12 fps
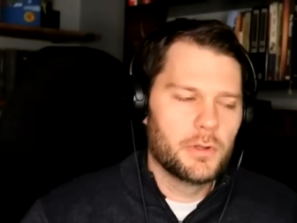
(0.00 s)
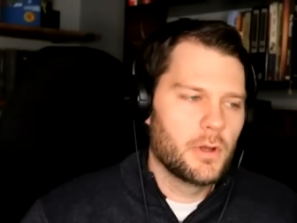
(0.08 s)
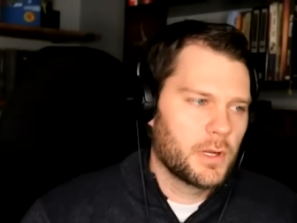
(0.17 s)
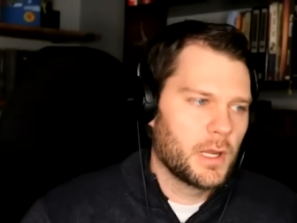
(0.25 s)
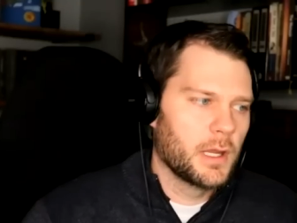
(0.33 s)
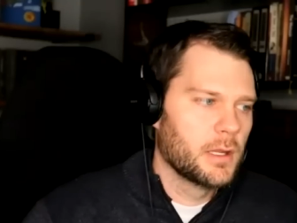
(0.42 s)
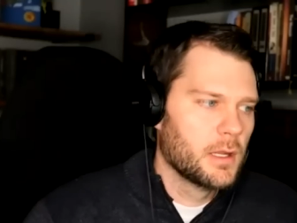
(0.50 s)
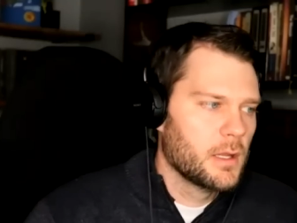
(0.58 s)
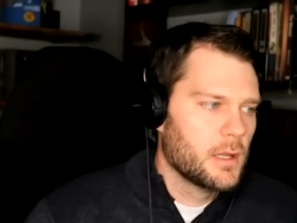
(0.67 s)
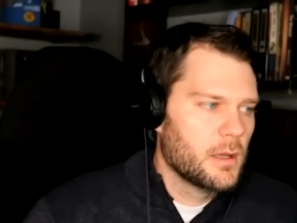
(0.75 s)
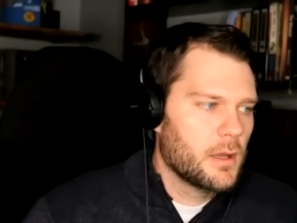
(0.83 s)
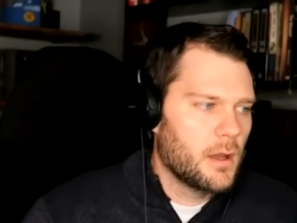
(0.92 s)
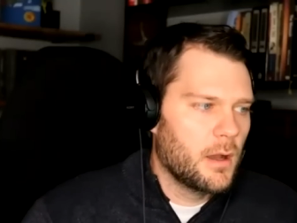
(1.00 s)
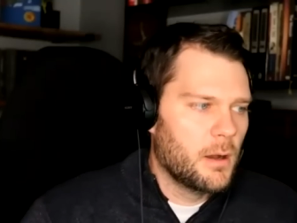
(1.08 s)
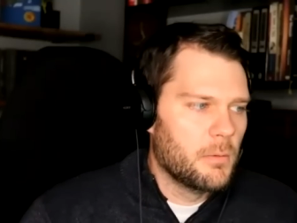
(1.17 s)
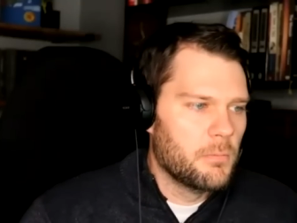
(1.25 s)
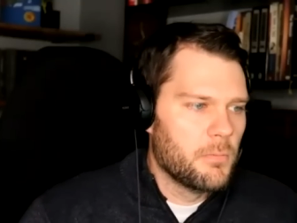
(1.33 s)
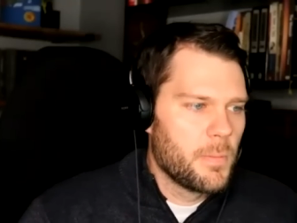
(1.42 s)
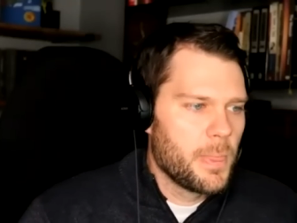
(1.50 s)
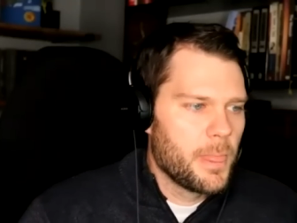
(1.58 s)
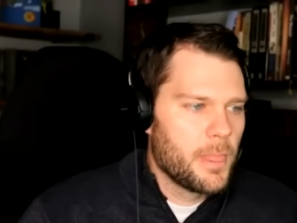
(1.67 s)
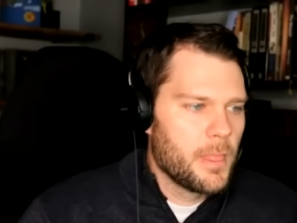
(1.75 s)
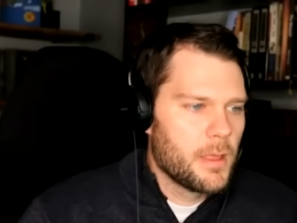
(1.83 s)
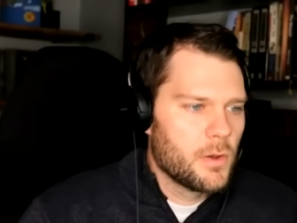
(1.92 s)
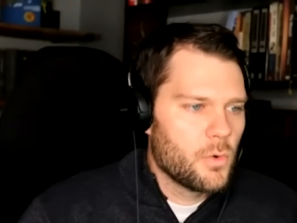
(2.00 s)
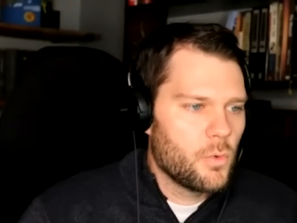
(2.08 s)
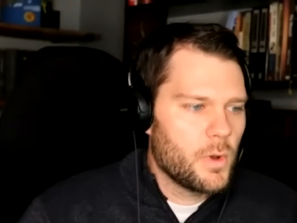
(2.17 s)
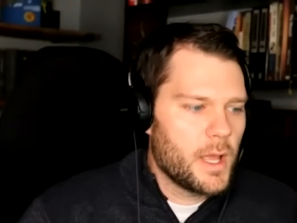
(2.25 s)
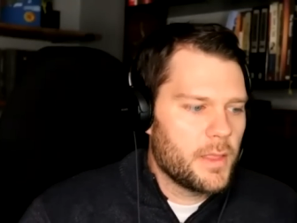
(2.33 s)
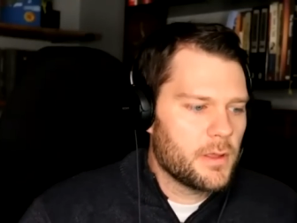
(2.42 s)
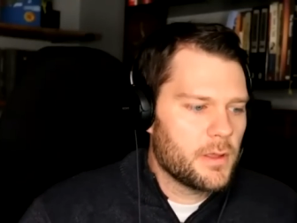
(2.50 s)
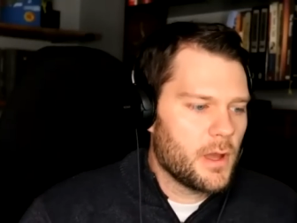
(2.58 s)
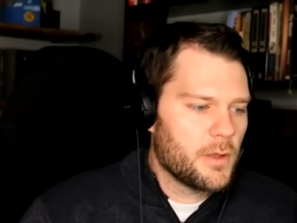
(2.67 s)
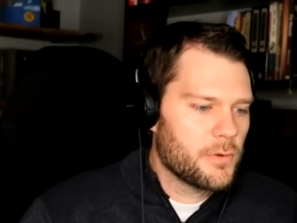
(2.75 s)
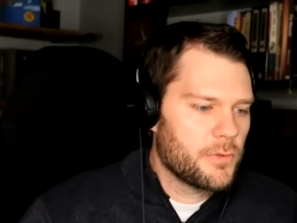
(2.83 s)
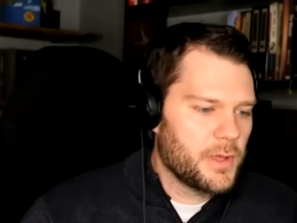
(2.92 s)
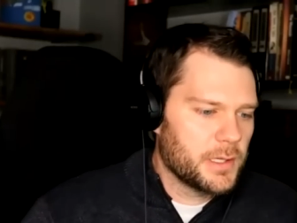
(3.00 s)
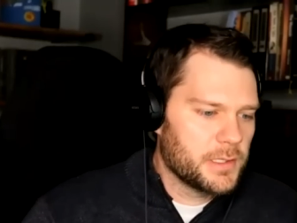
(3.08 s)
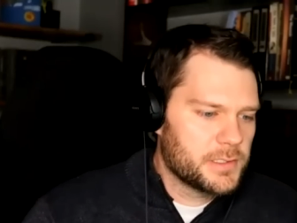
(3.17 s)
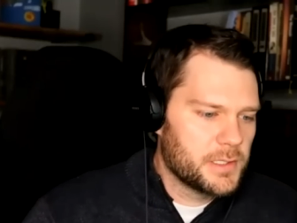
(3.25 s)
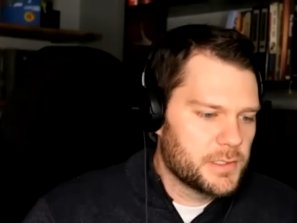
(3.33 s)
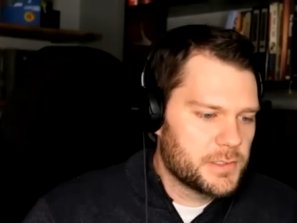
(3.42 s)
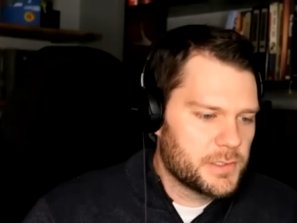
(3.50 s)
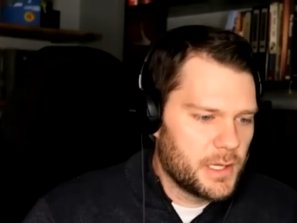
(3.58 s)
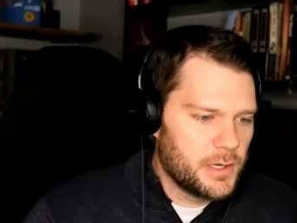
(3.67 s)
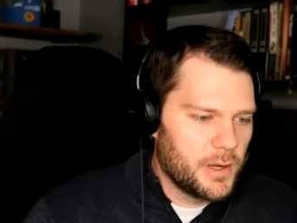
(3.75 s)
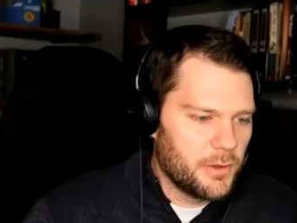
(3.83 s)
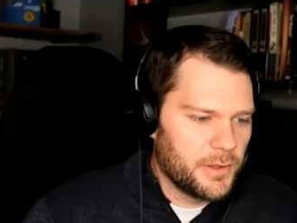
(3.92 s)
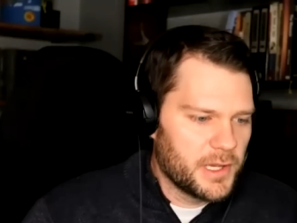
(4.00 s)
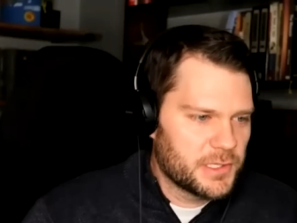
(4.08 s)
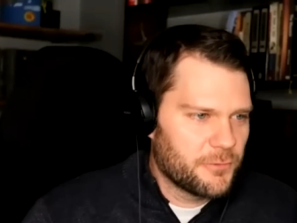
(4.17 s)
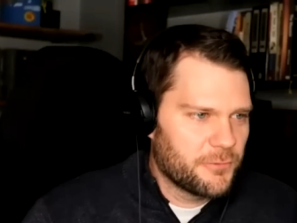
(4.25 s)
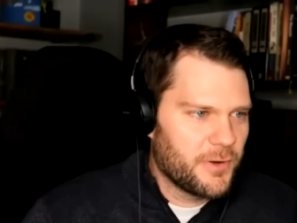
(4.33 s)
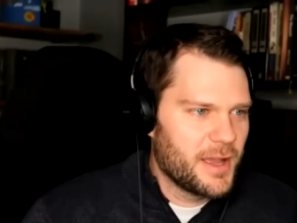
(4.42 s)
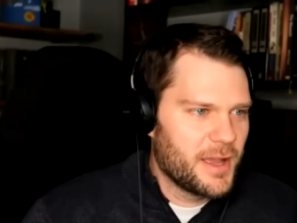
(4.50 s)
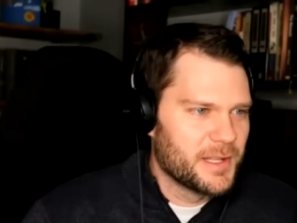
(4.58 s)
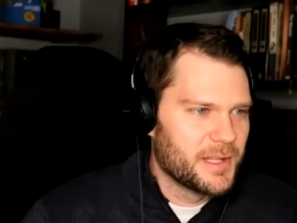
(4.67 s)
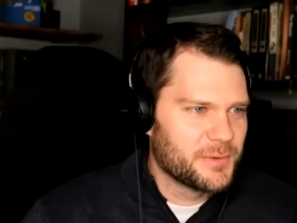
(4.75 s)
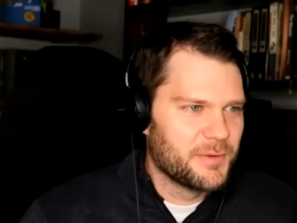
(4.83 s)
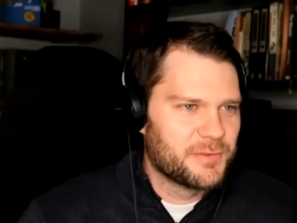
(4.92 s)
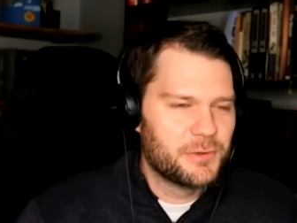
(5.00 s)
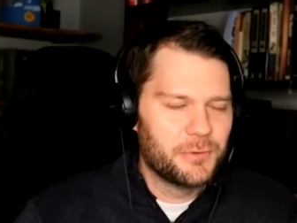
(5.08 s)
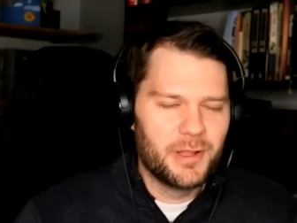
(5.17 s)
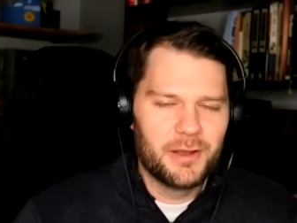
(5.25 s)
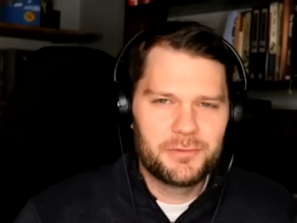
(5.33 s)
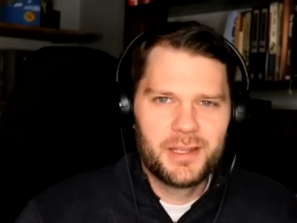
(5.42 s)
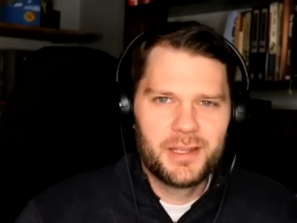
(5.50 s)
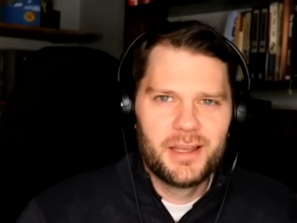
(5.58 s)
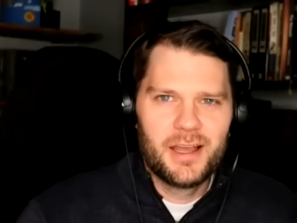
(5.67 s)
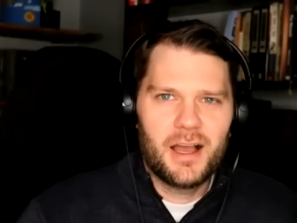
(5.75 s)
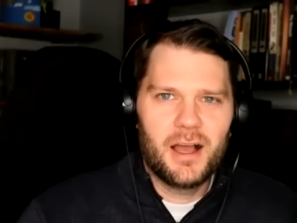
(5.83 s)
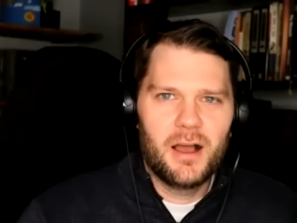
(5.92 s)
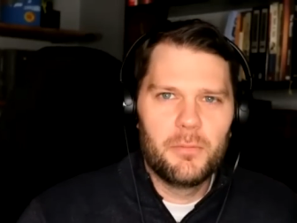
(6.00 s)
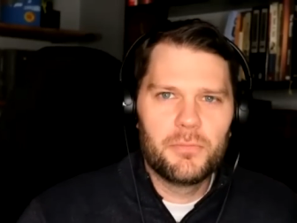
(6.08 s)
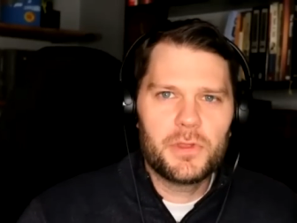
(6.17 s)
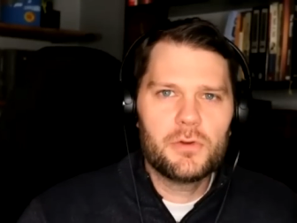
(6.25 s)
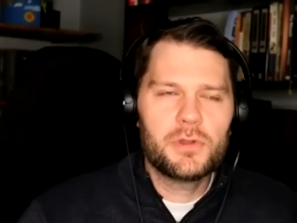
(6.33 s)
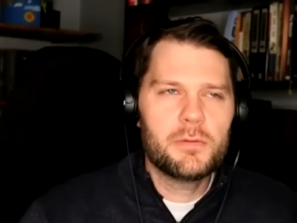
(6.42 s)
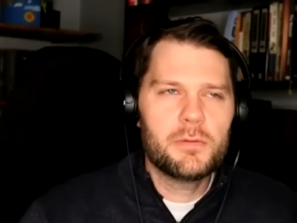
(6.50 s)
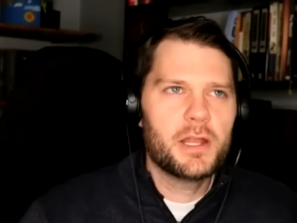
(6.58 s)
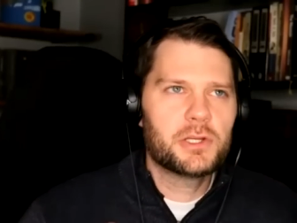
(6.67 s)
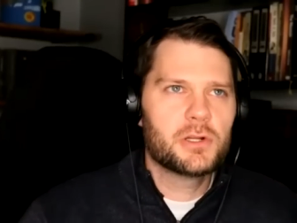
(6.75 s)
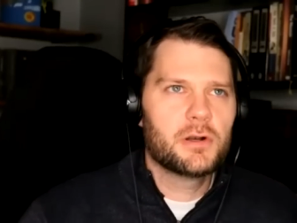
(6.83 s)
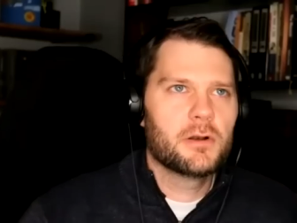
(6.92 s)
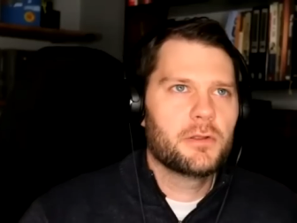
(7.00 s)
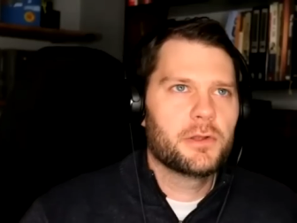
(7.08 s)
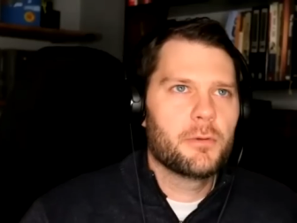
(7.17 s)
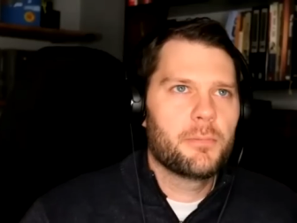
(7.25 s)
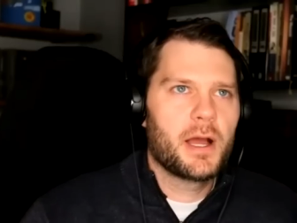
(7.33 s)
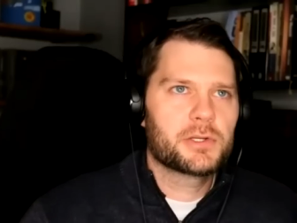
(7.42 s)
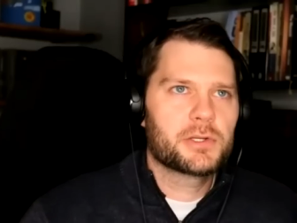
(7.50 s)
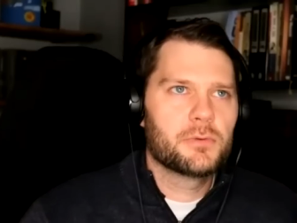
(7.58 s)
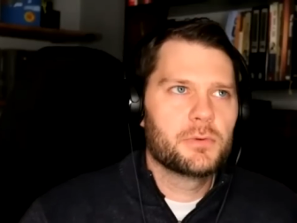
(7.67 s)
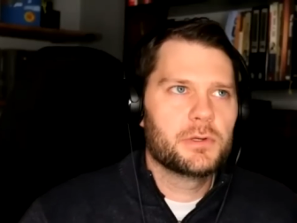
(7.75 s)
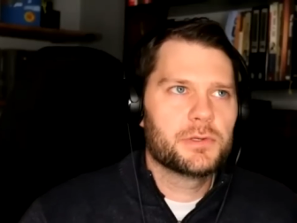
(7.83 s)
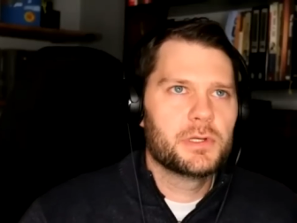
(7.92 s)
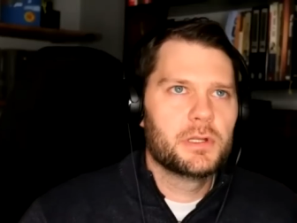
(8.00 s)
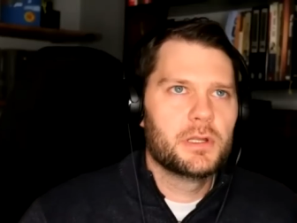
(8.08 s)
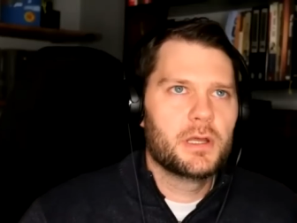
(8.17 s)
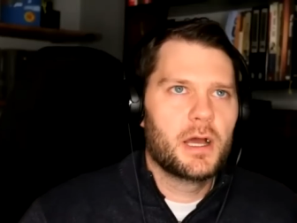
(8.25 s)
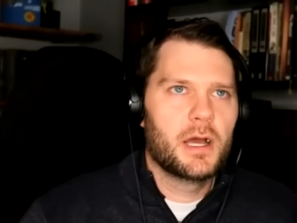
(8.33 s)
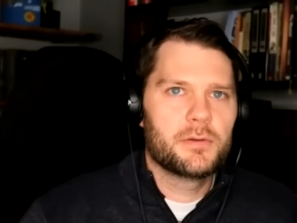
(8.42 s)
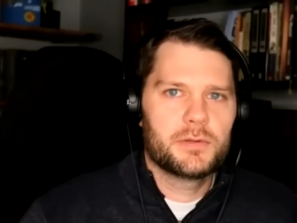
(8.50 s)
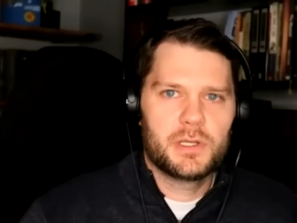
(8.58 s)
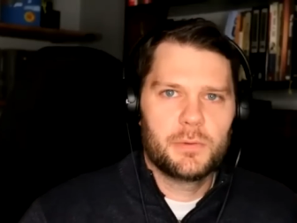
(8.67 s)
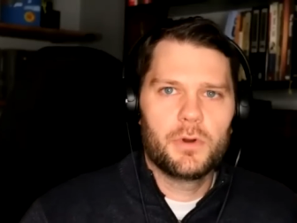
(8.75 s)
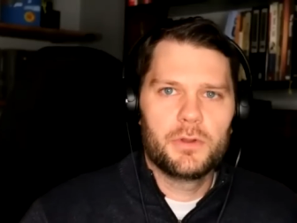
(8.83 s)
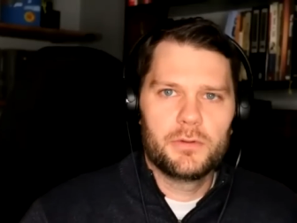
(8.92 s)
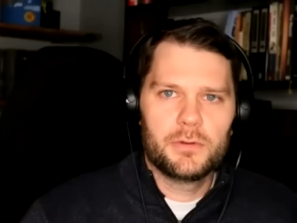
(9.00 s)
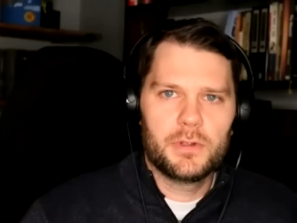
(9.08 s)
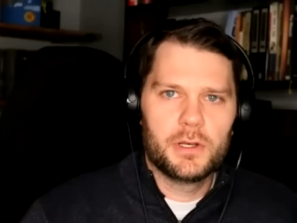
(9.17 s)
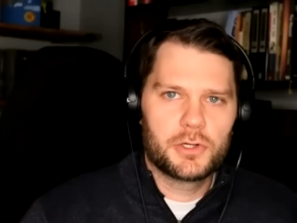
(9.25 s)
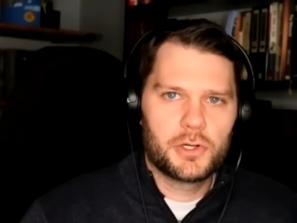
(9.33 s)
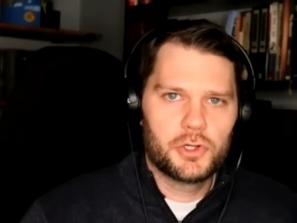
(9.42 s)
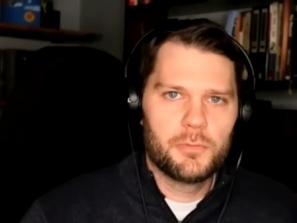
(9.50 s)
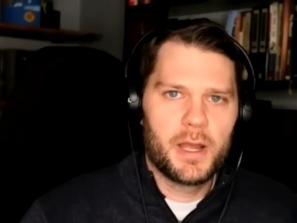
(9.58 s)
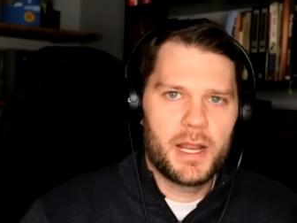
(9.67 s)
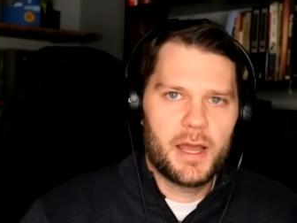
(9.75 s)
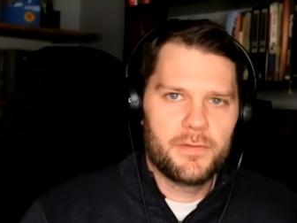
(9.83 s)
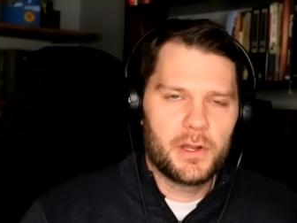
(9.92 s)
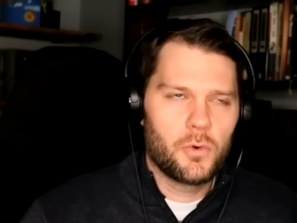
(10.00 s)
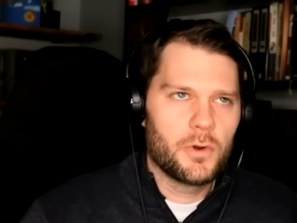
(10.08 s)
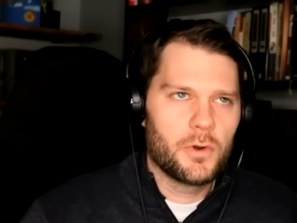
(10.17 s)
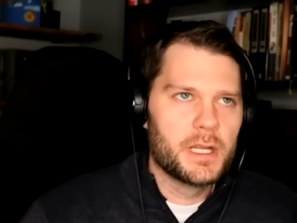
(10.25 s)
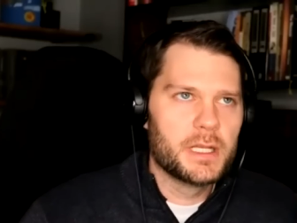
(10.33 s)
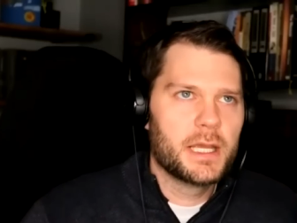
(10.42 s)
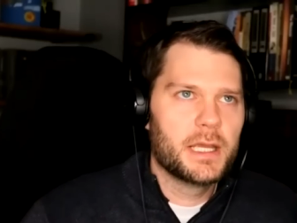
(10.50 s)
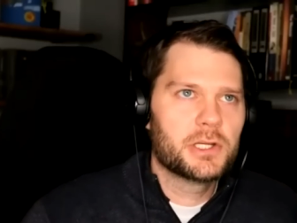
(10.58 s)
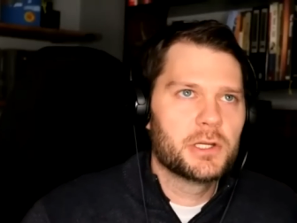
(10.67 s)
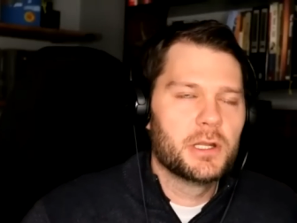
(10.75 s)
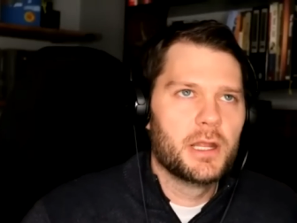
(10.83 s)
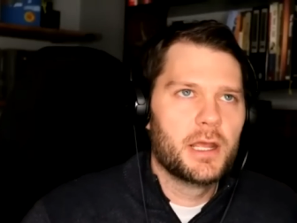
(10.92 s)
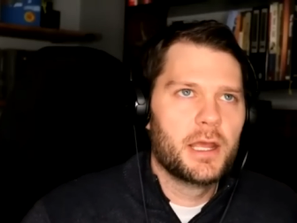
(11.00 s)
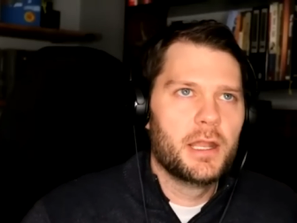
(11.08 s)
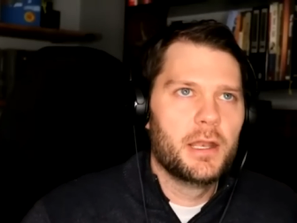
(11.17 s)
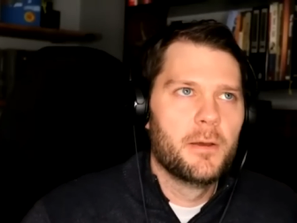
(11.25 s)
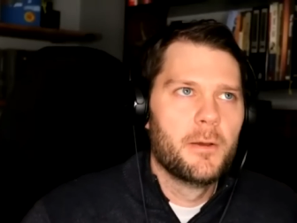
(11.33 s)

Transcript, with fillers: Okay. Um, the the other thing is since I know I only asked for five minutes and we have two left. Um, you did mention earlier, Pastor Wilson, uh, someone in your church who might have that orientation, and